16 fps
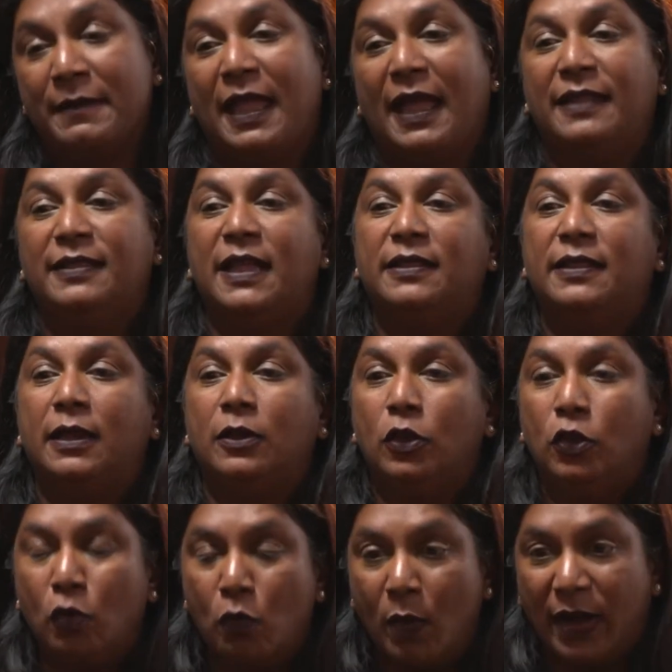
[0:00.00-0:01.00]
and that the
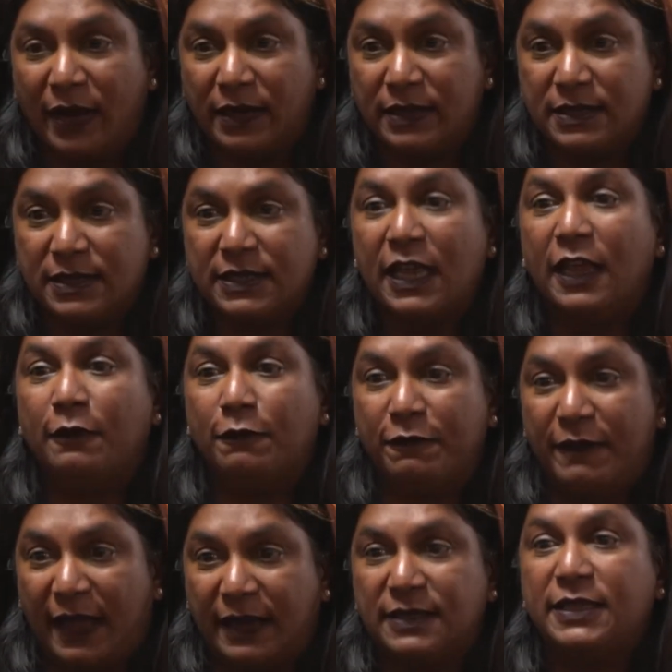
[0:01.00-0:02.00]
new warrants, in
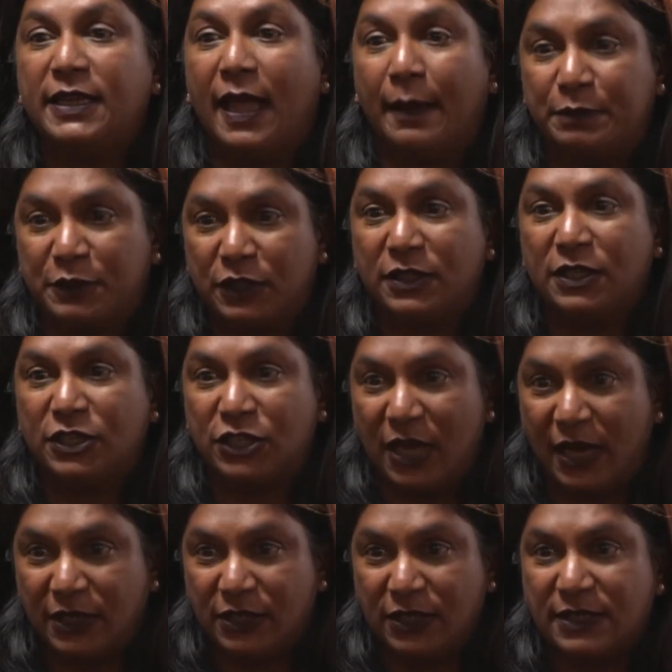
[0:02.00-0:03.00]
fact, captured the
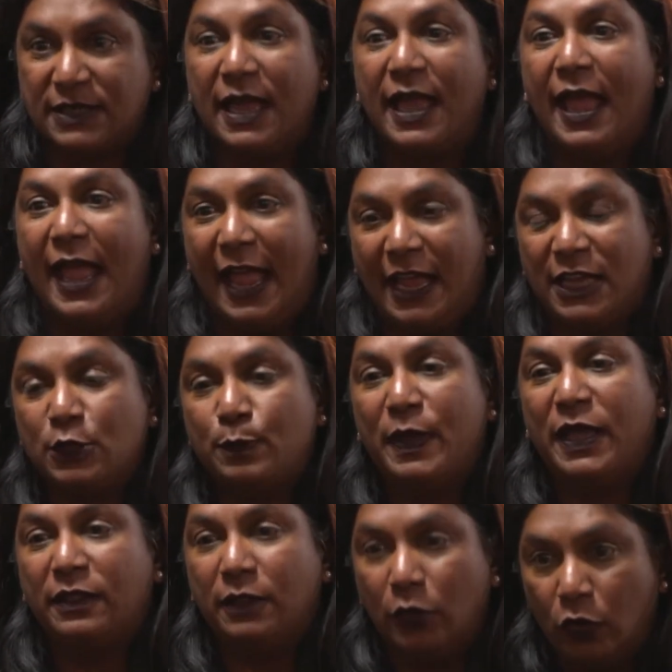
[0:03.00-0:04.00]
charges as
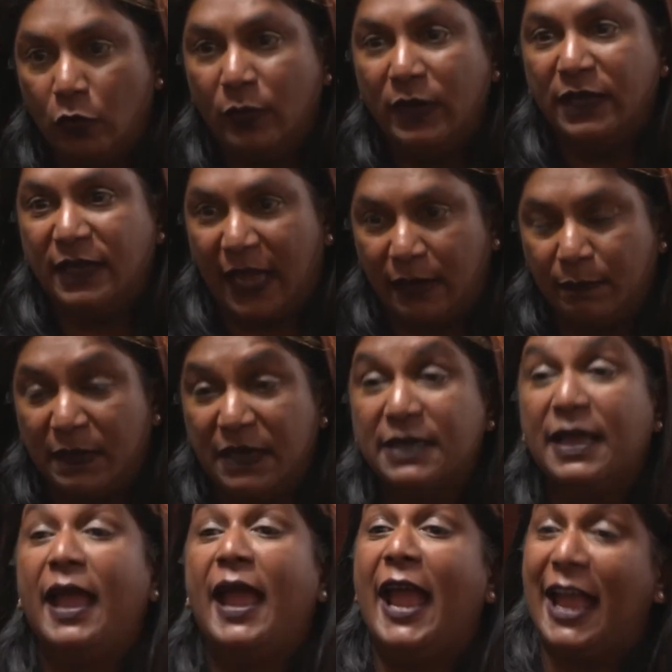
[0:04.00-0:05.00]
per the new
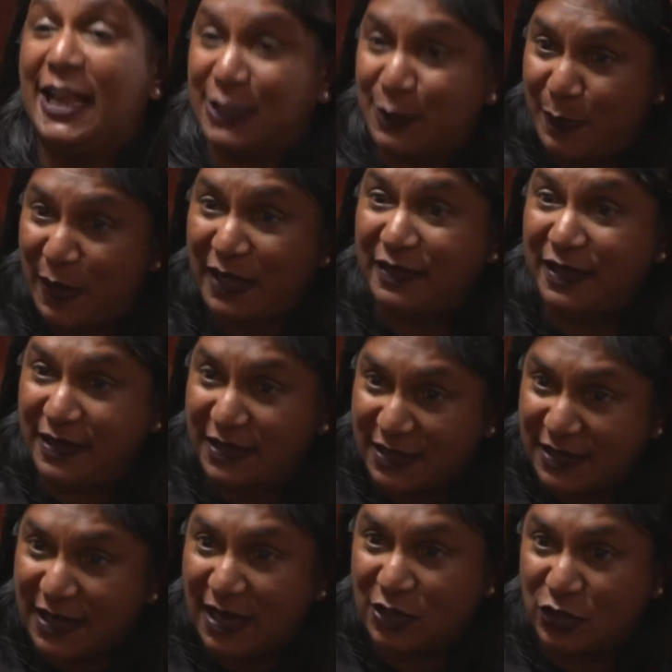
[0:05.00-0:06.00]
indictment, as per the
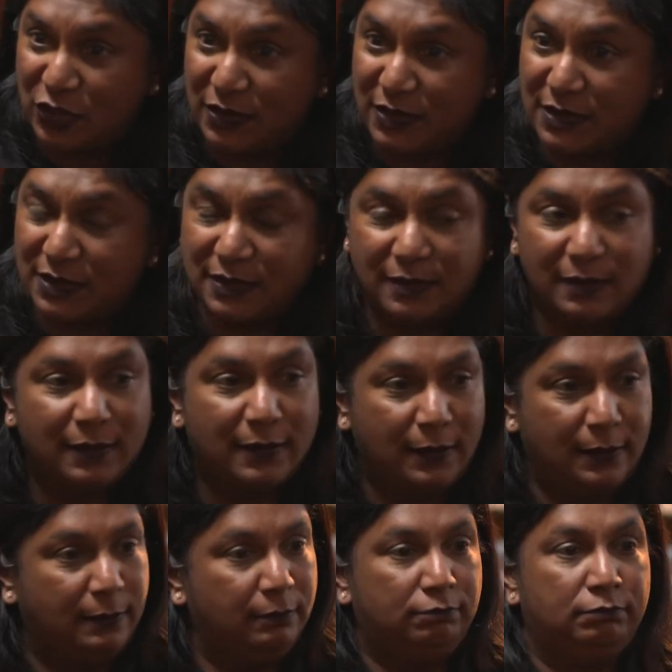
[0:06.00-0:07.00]
discussions.
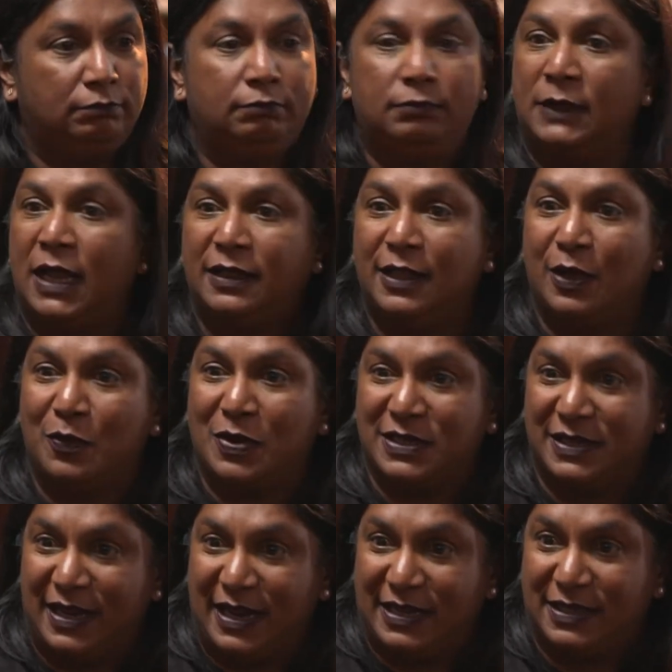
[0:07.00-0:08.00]
Nothing
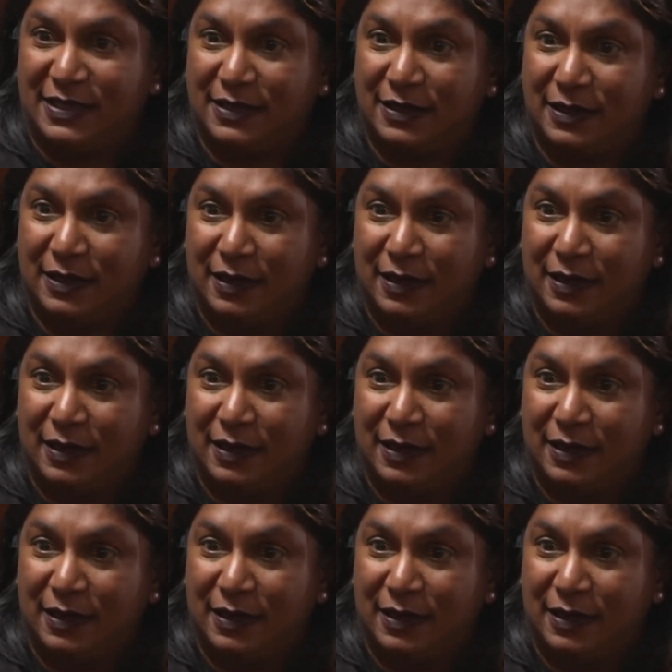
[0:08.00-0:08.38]
was raised.